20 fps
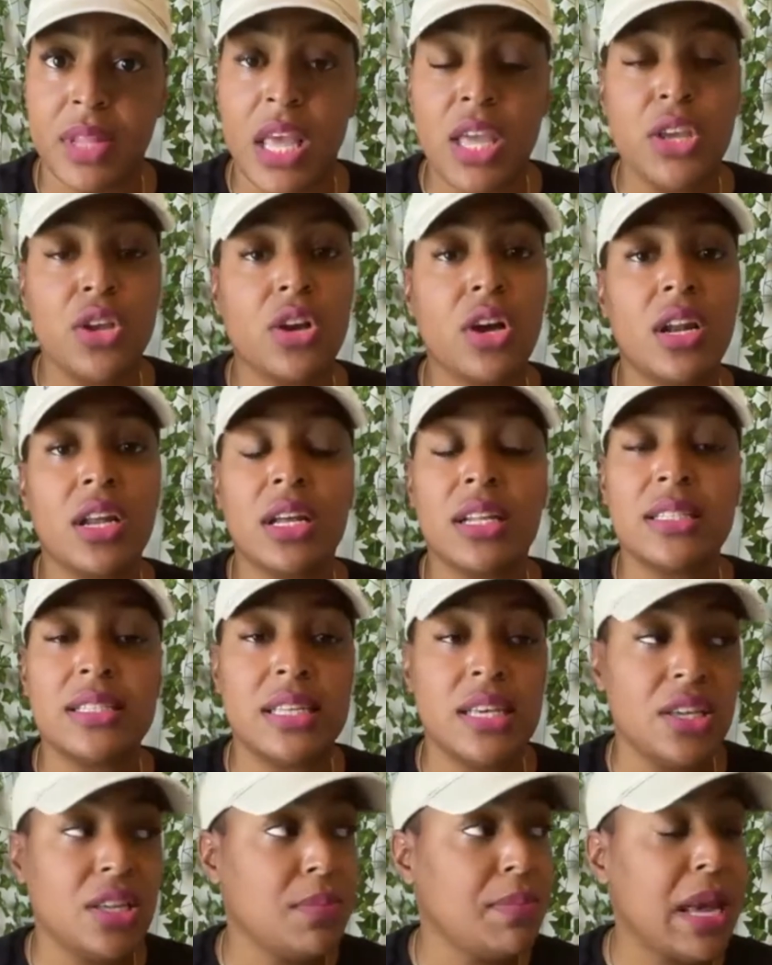You're going to
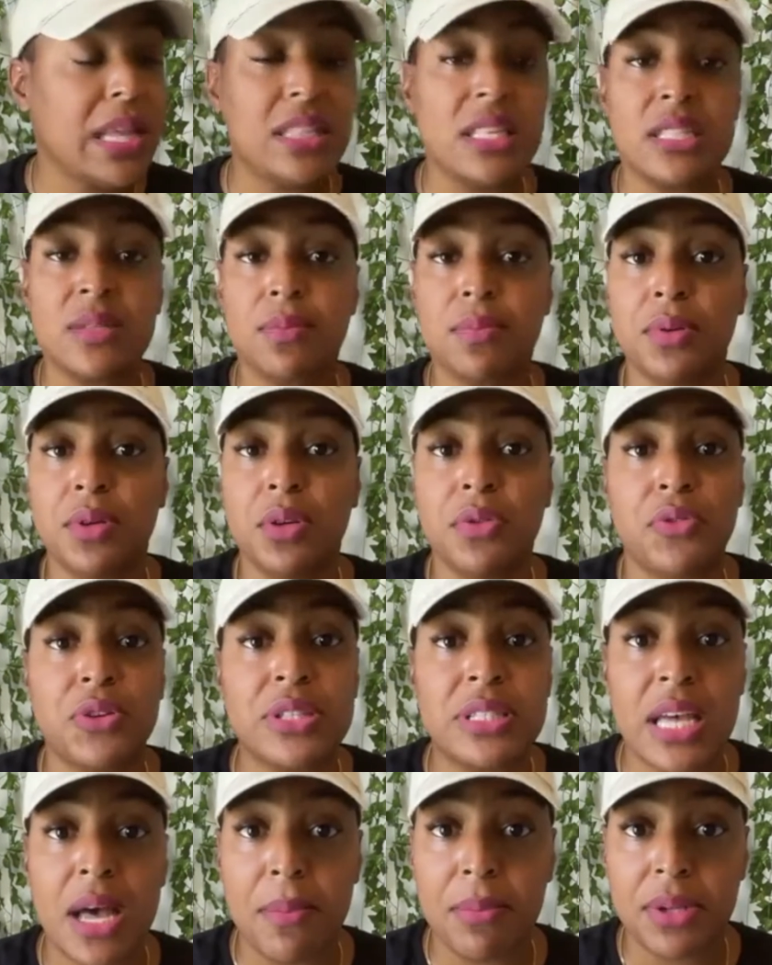continue to make these beautiful
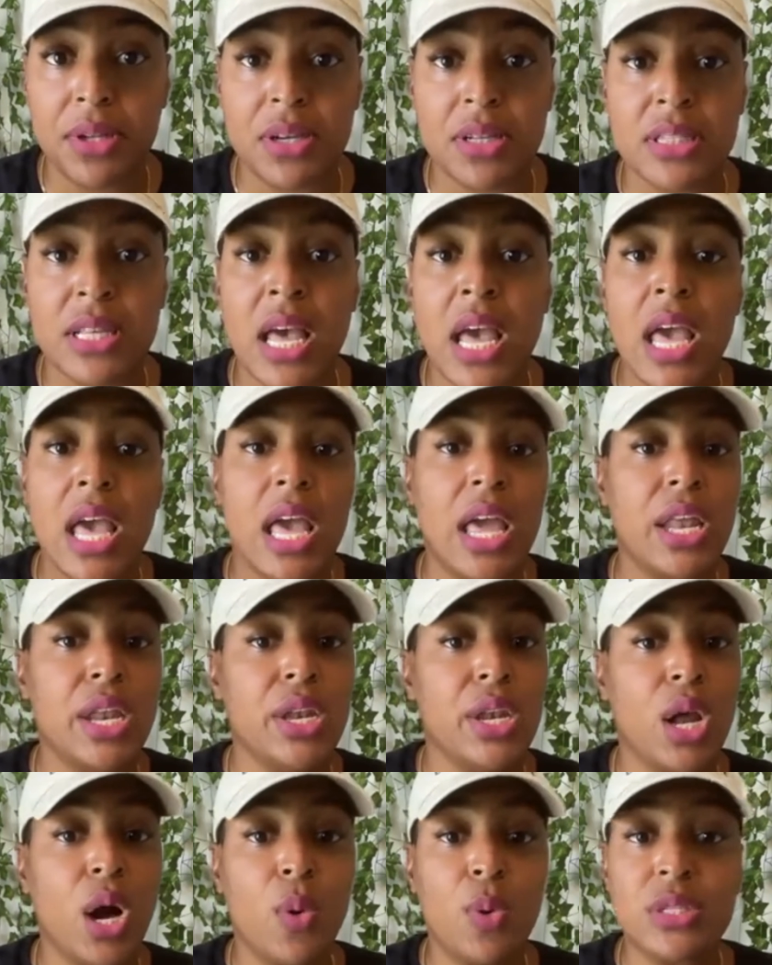tumblers
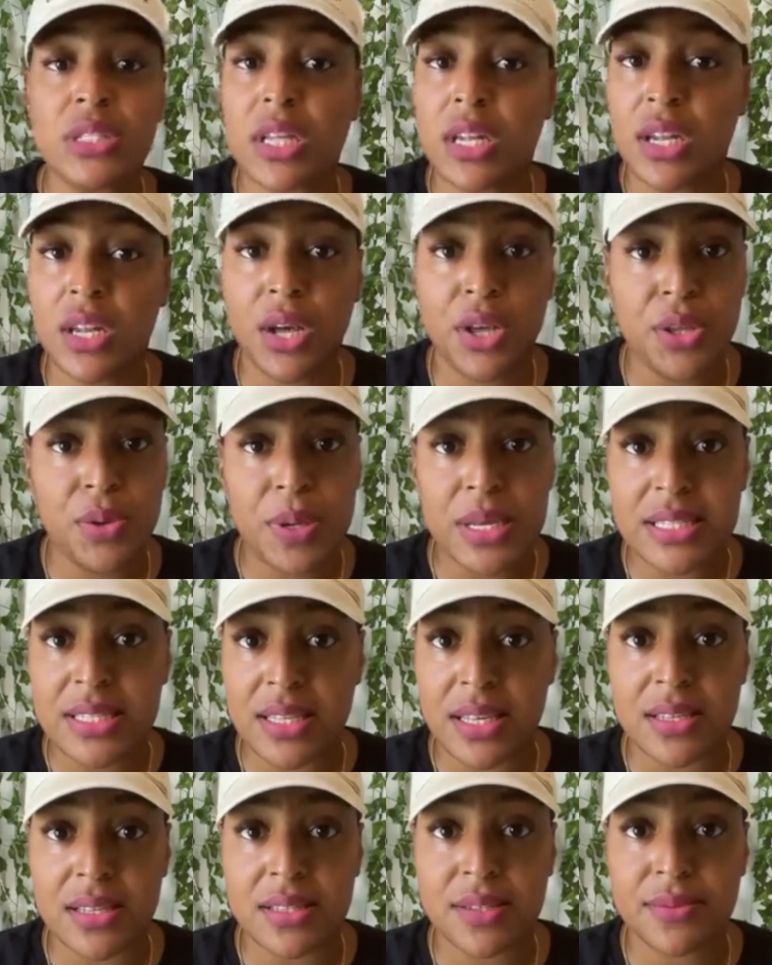and no one's going to know you
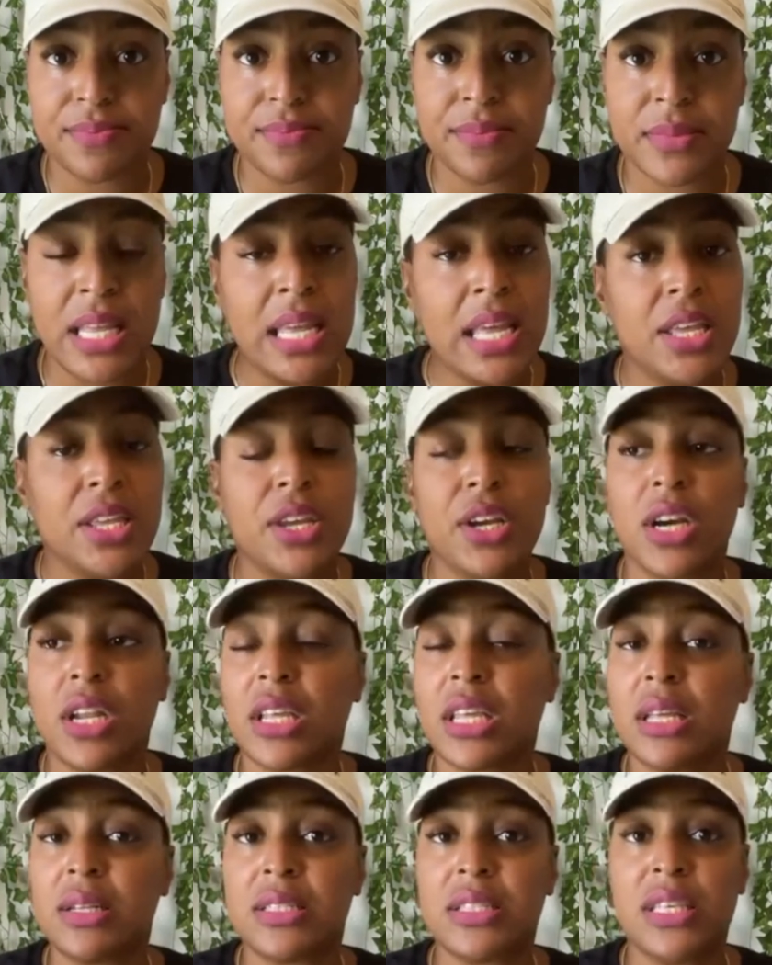exist. You're
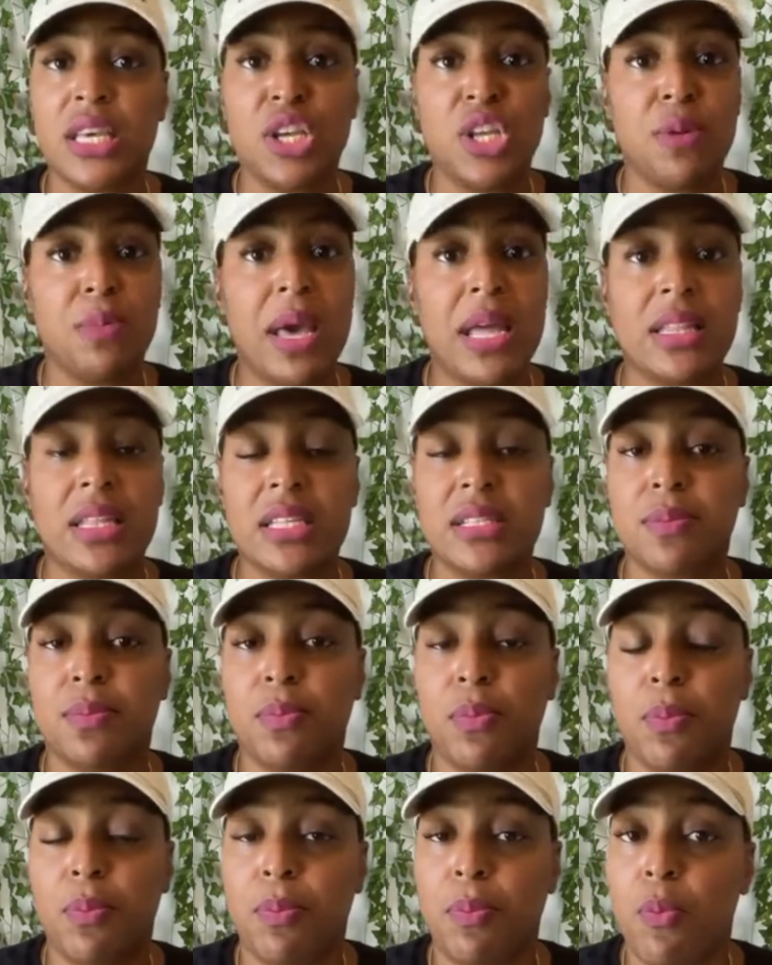going to continue to make these
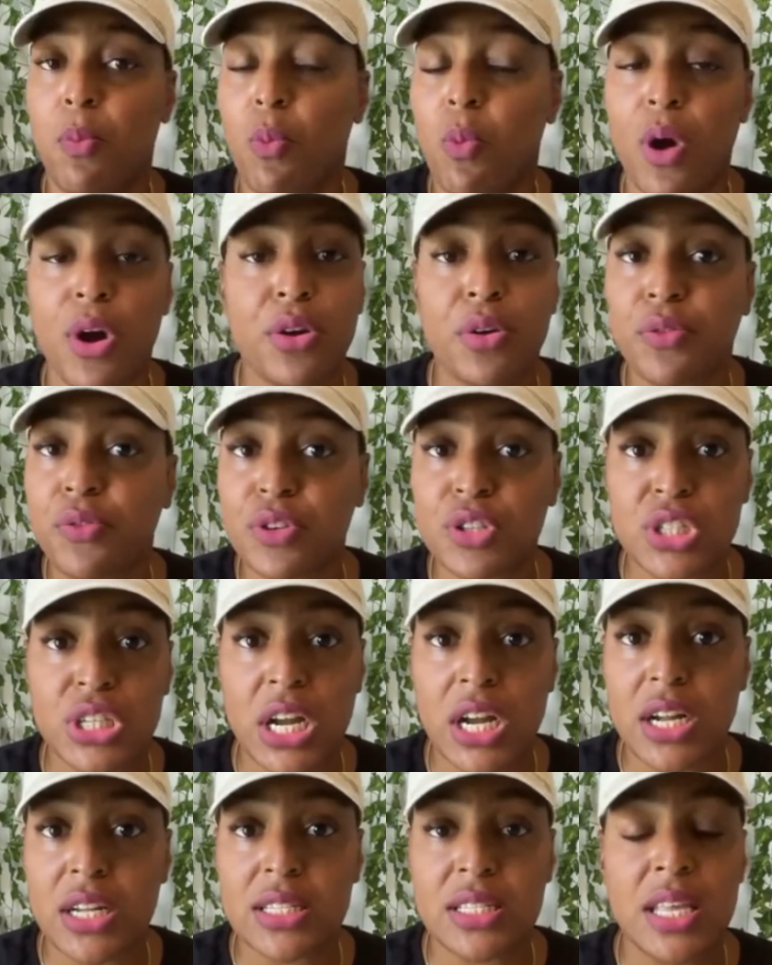wonderful
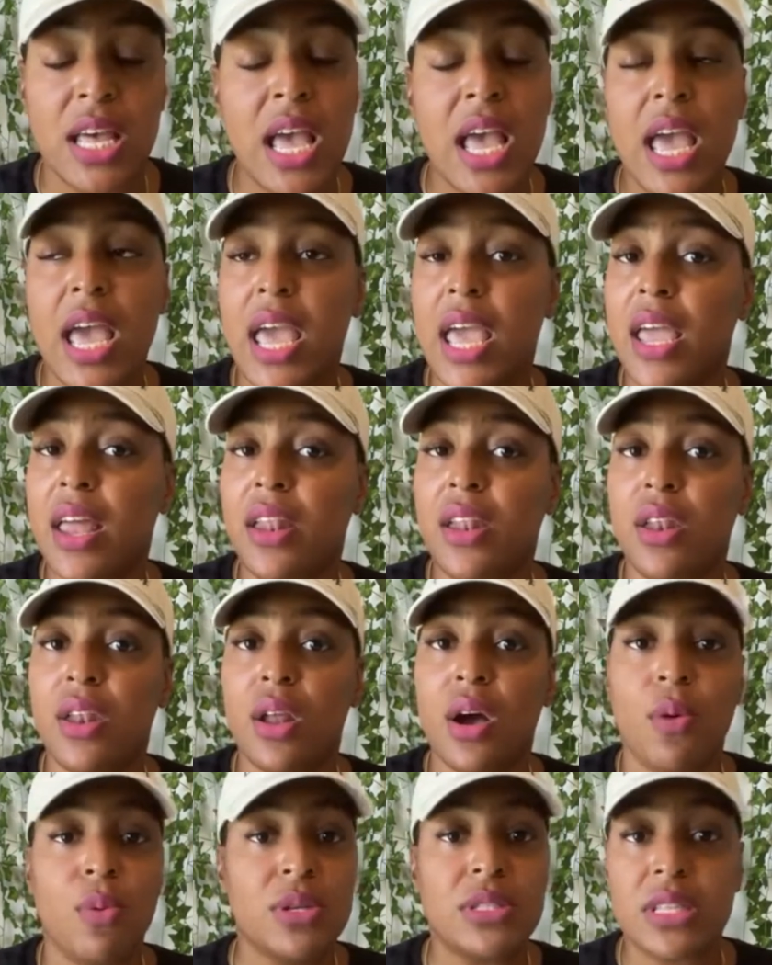shirts and
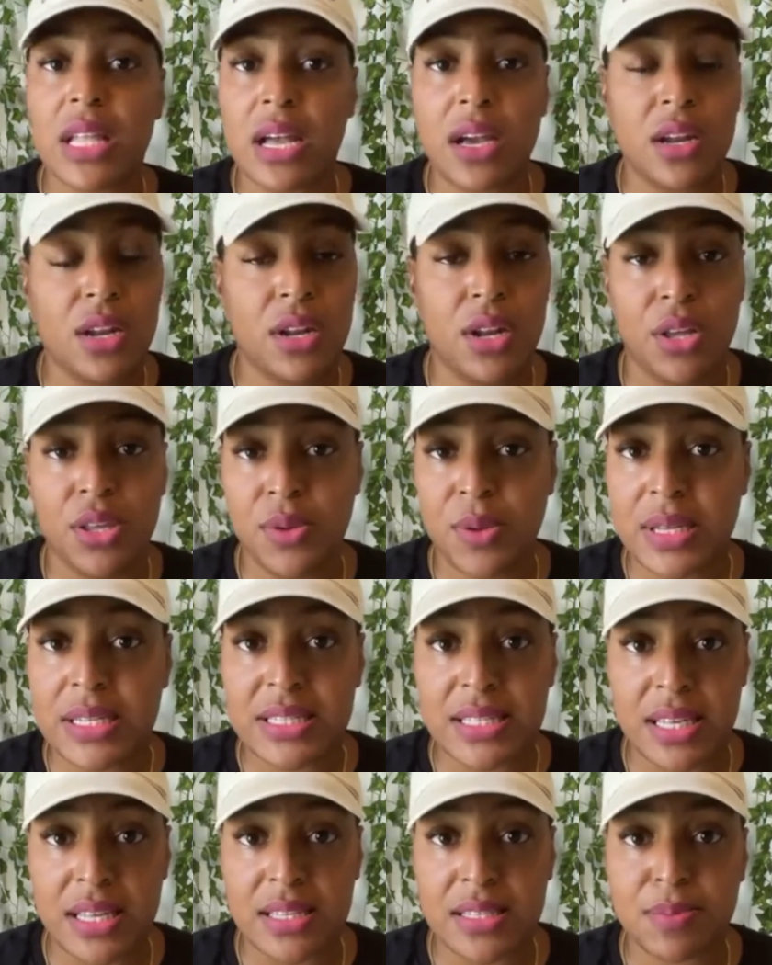no one's not going to know you
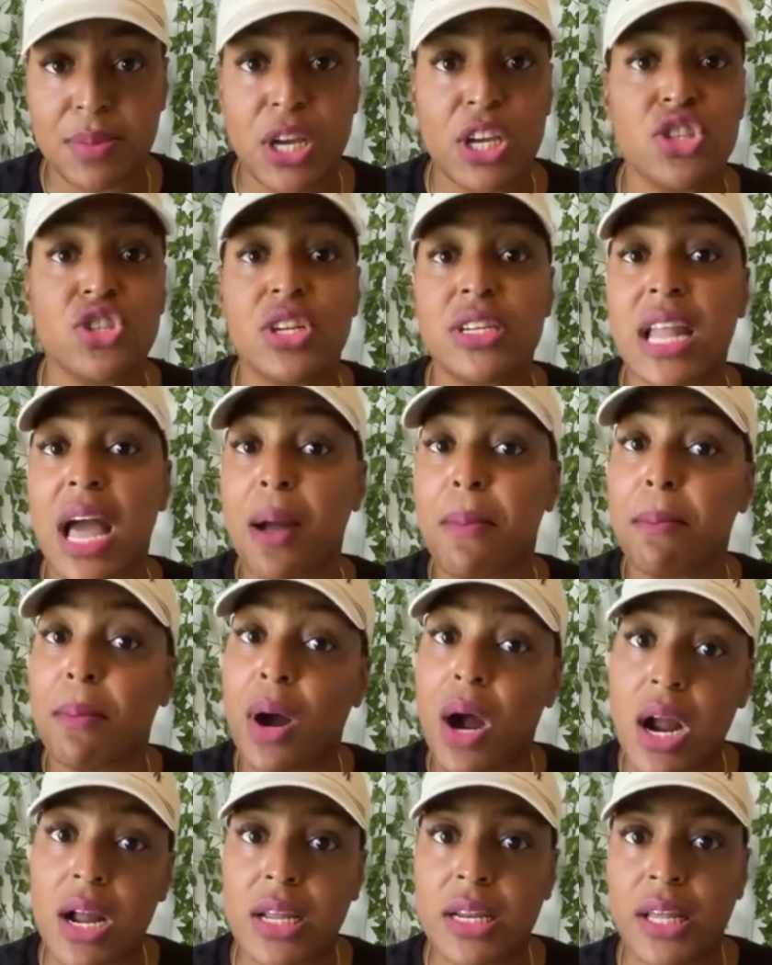exist because you're not
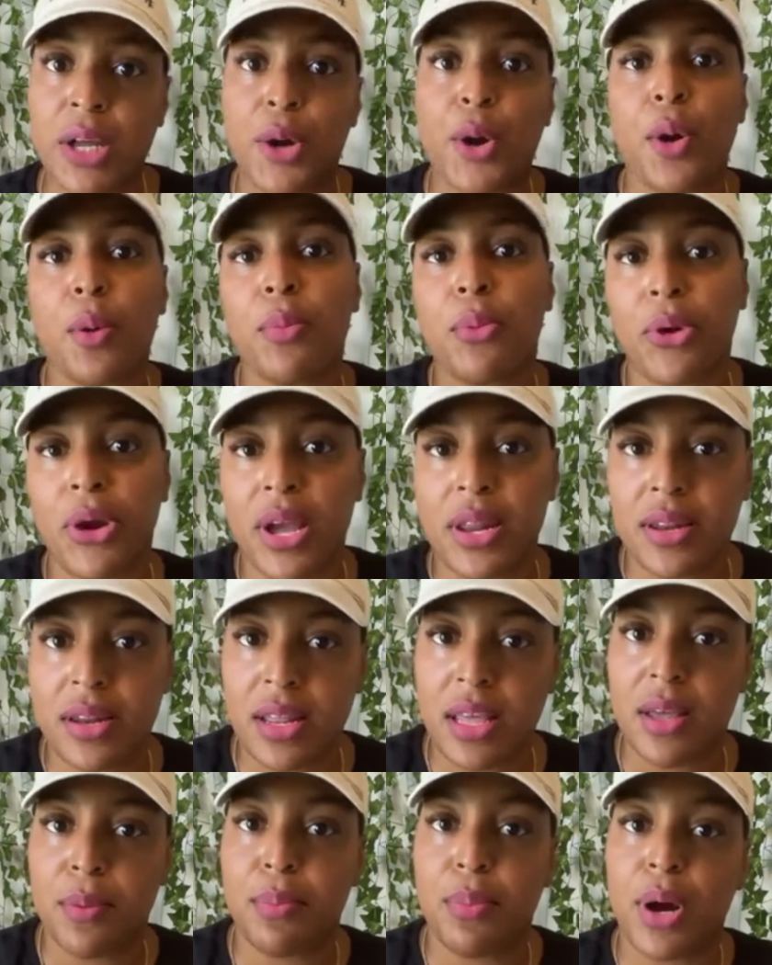marketing or
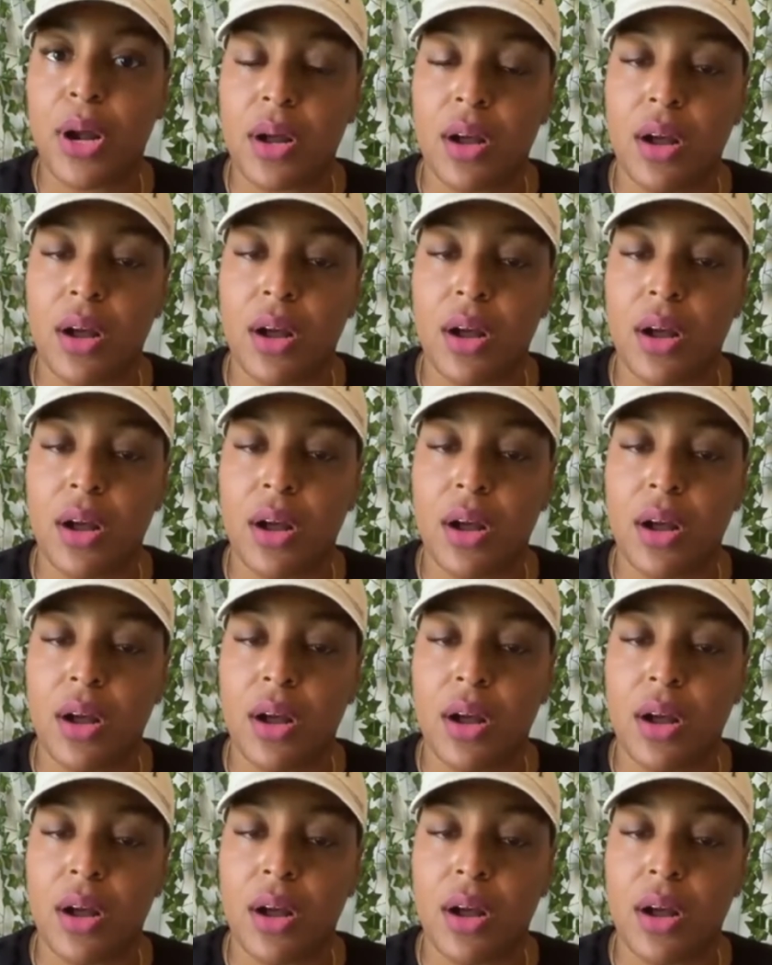branding it